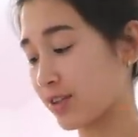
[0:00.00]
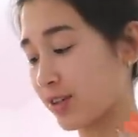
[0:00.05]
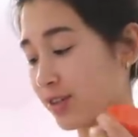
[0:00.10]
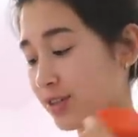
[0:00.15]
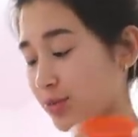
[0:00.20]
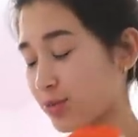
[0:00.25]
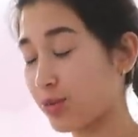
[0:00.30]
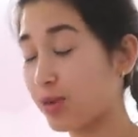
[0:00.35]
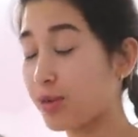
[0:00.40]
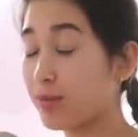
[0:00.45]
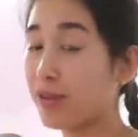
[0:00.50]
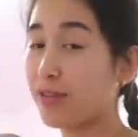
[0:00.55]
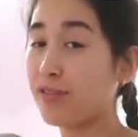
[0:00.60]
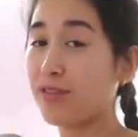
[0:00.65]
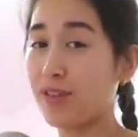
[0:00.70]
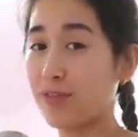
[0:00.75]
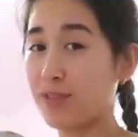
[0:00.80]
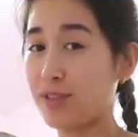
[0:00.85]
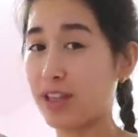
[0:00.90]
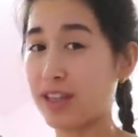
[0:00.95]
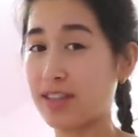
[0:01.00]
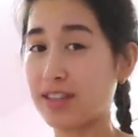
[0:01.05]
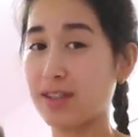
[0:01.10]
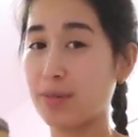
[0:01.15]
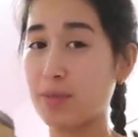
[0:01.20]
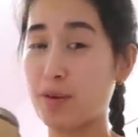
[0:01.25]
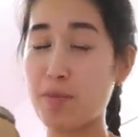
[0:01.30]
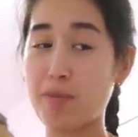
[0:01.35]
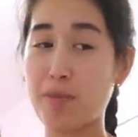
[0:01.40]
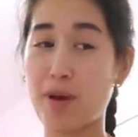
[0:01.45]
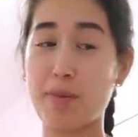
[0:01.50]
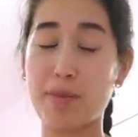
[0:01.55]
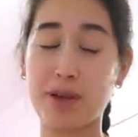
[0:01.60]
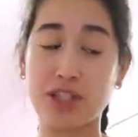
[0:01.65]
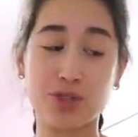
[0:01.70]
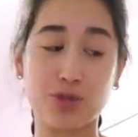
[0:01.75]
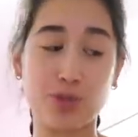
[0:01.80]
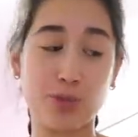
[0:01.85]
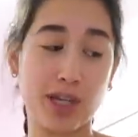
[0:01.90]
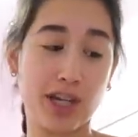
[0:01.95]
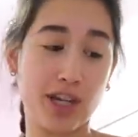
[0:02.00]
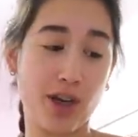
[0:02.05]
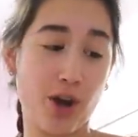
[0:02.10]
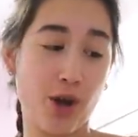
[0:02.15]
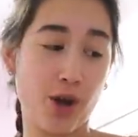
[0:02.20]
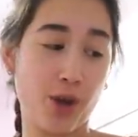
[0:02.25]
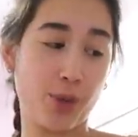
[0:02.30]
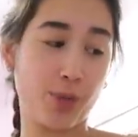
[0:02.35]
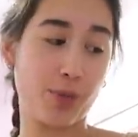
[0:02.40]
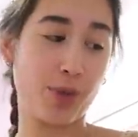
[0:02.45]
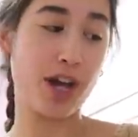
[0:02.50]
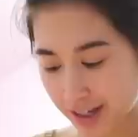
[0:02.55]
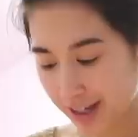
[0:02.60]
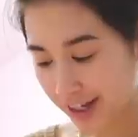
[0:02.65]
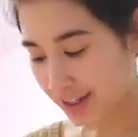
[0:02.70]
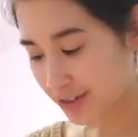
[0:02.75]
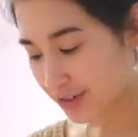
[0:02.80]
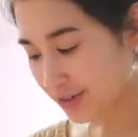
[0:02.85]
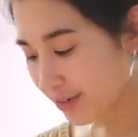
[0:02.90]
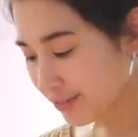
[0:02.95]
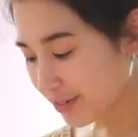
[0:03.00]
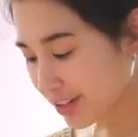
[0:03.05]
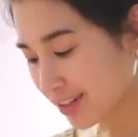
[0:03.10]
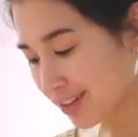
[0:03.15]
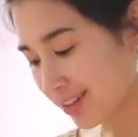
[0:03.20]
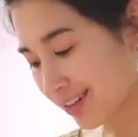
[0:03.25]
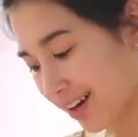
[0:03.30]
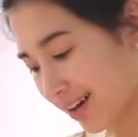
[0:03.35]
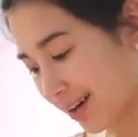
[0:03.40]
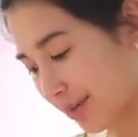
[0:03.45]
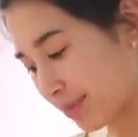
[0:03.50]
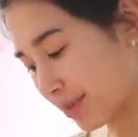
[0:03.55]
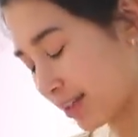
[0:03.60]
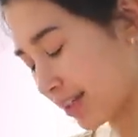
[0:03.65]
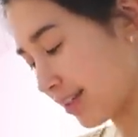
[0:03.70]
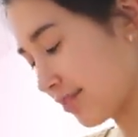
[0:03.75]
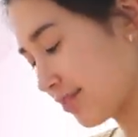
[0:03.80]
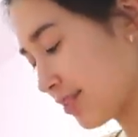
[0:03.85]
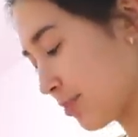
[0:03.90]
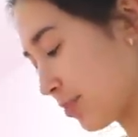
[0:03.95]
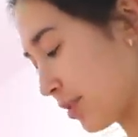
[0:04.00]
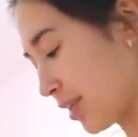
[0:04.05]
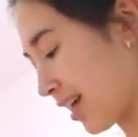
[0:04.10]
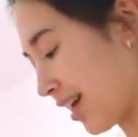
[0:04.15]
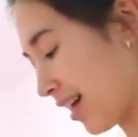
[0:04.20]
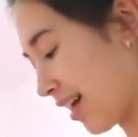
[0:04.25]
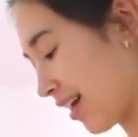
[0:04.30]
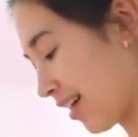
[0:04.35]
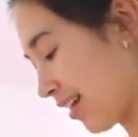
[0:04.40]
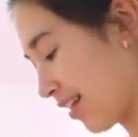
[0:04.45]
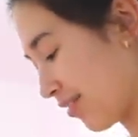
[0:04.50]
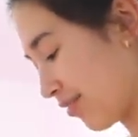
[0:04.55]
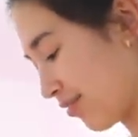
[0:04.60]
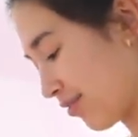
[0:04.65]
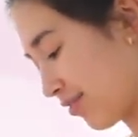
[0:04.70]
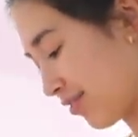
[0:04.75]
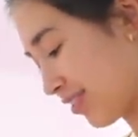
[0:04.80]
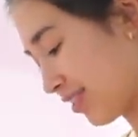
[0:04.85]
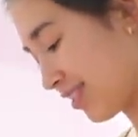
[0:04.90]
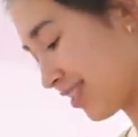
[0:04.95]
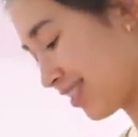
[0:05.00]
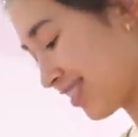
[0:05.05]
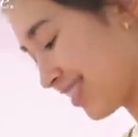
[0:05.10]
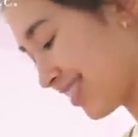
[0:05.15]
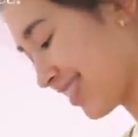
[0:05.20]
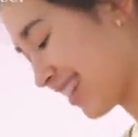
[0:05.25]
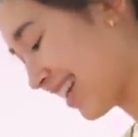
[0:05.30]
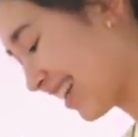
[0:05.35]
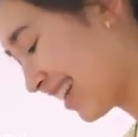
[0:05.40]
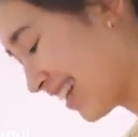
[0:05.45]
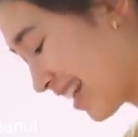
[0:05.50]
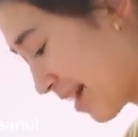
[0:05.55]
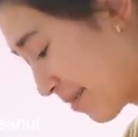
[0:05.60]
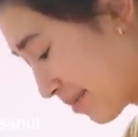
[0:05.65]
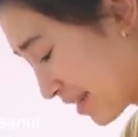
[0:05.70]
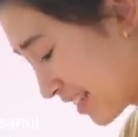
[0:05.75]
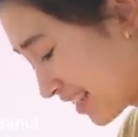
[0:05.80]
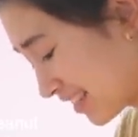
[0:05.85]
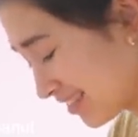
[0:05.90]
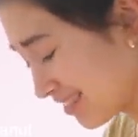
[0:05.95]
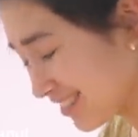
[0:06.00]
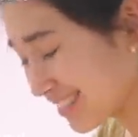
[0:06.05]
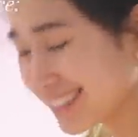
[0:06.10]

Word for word: sauce. One of my favorite things that my mom makes for me at home. I don't have any lime leaves, but I have a lemon.